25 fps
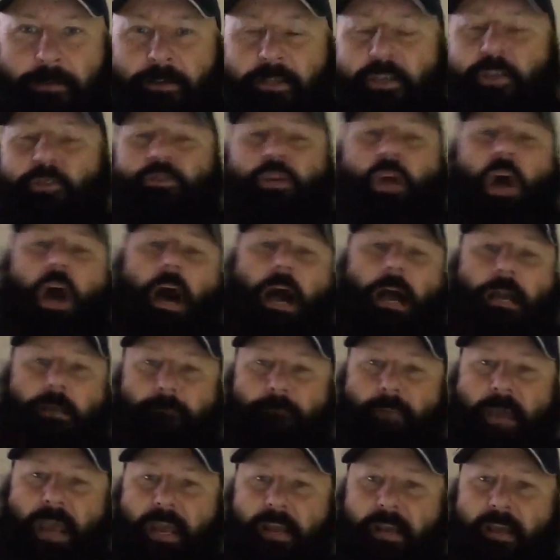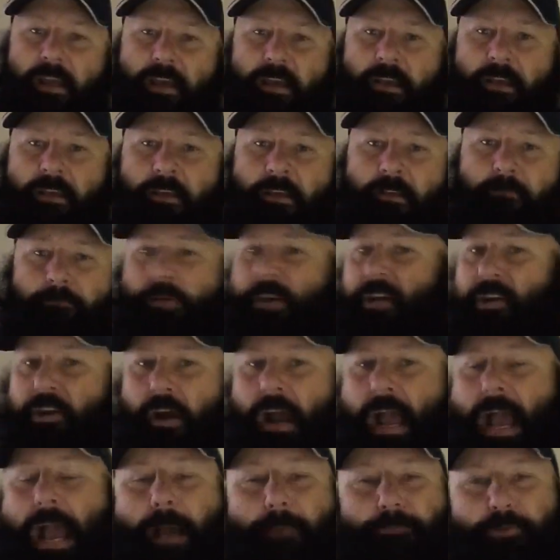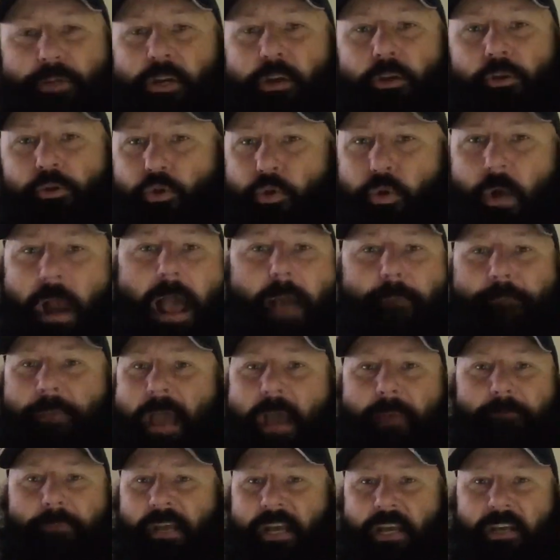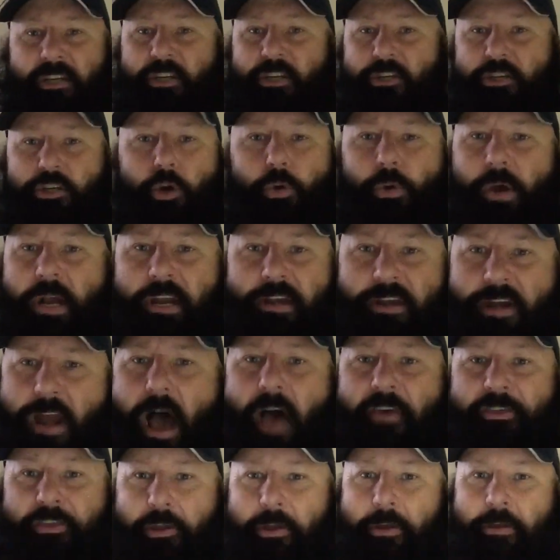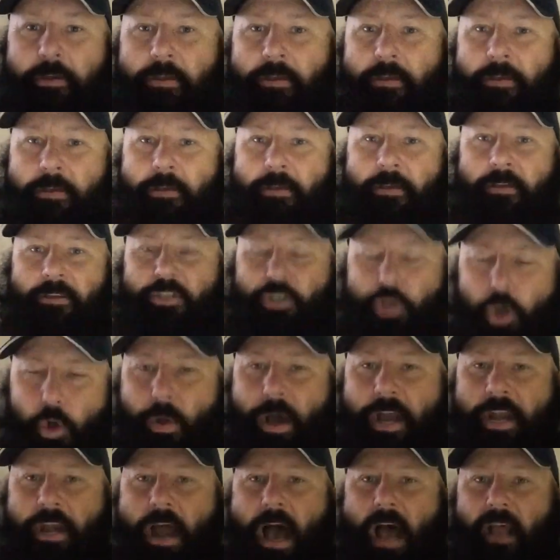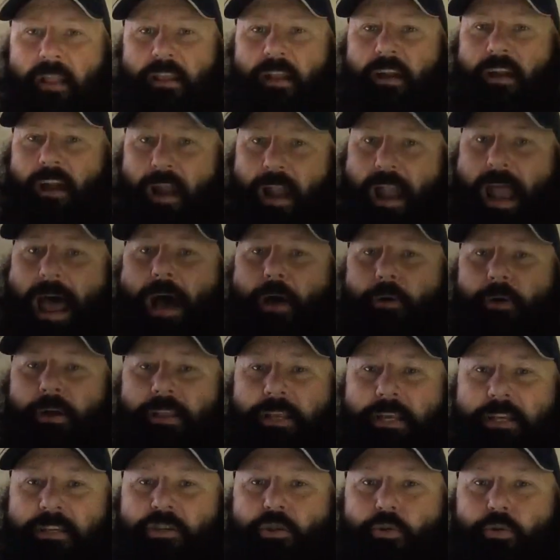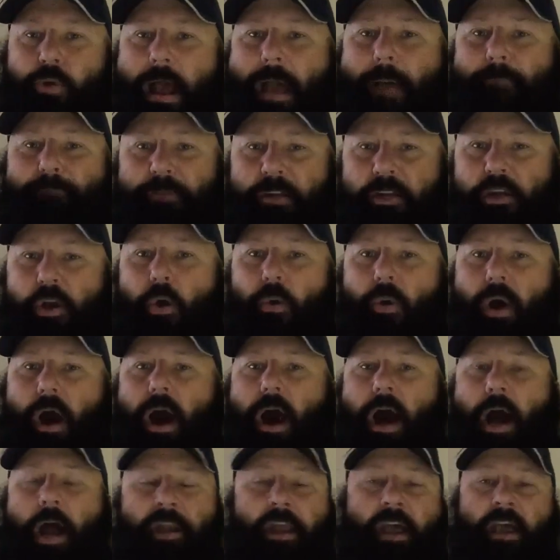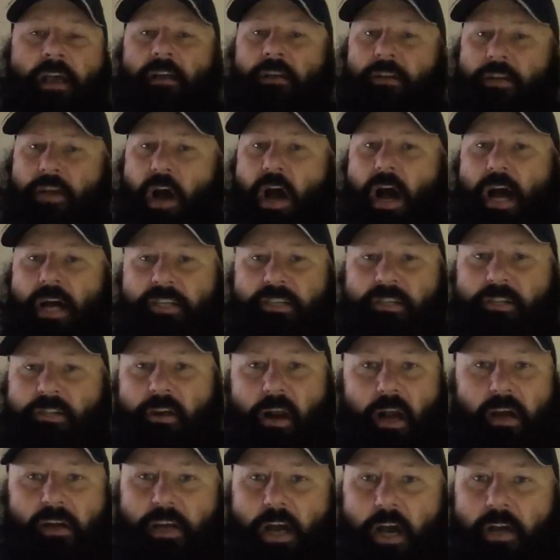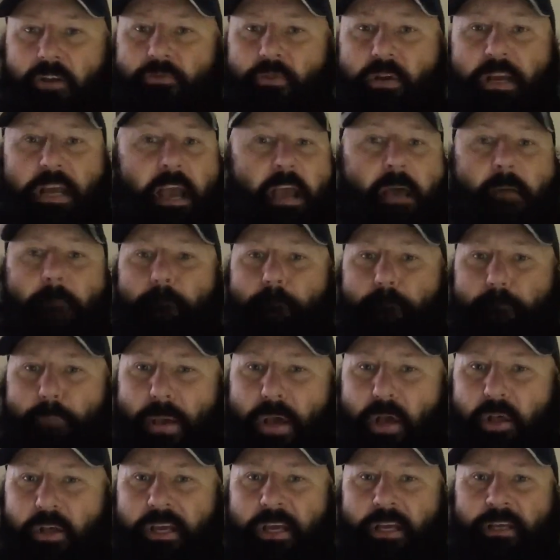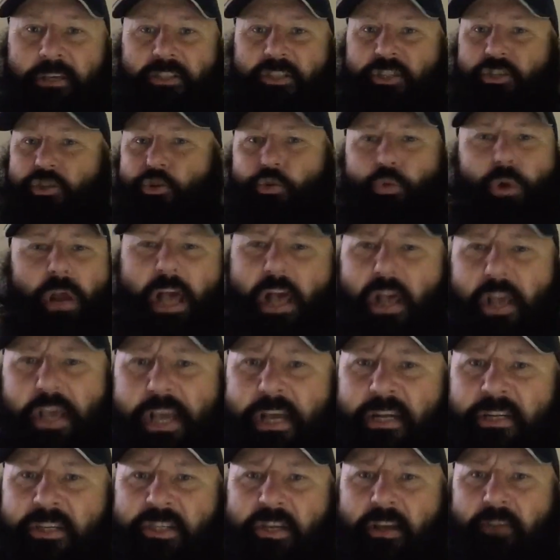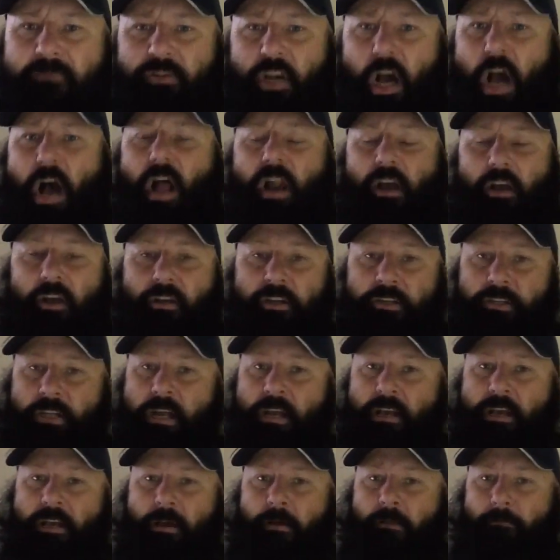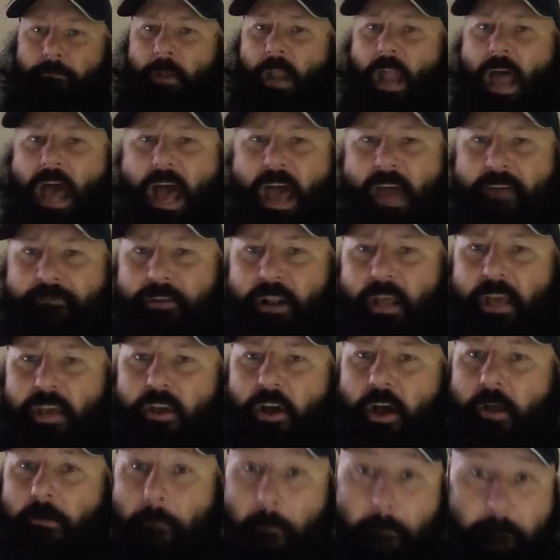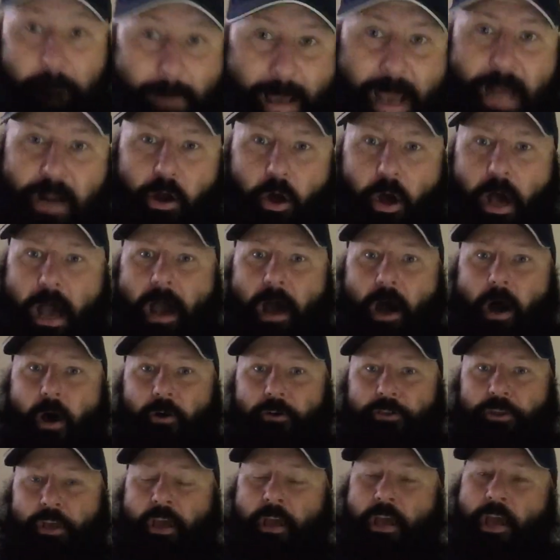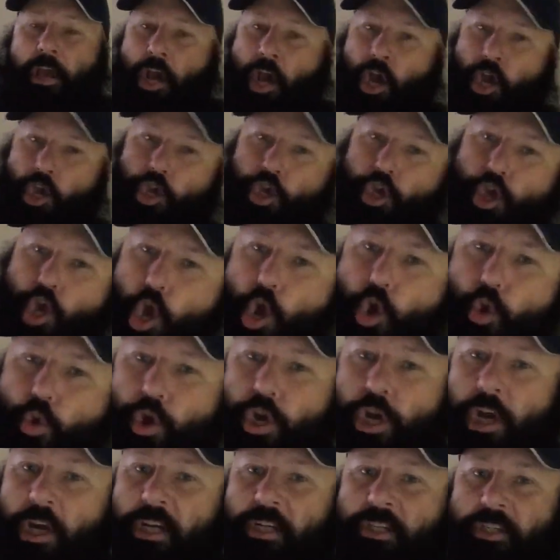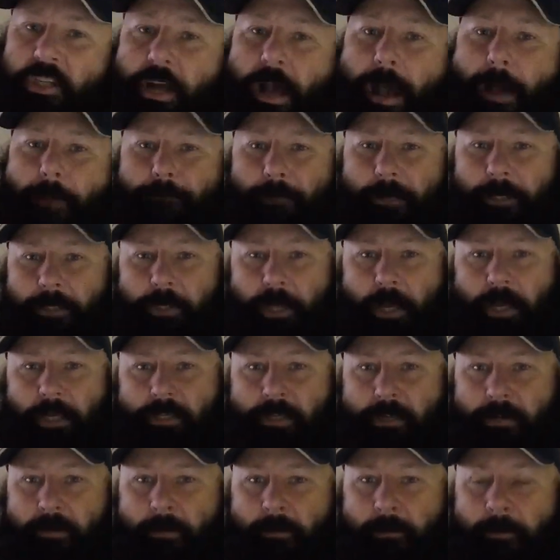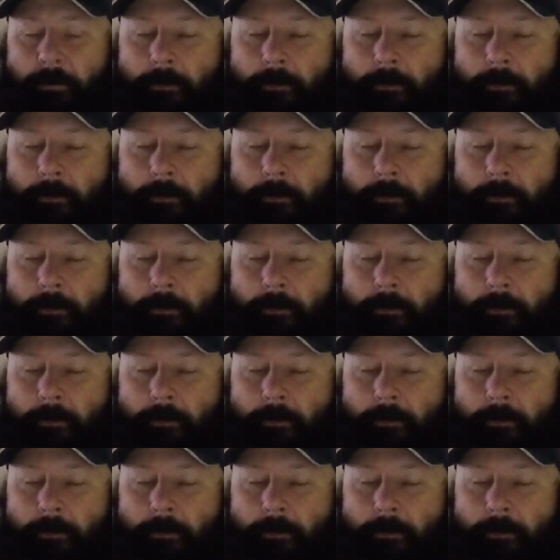You talk big. But you're absolute craphead because you're doing nothing. Doing nothing. Allowing this crap to go on. Costing our country billions, trillions of dollars. Livelihood, mental health. You could have stopped it, Justin.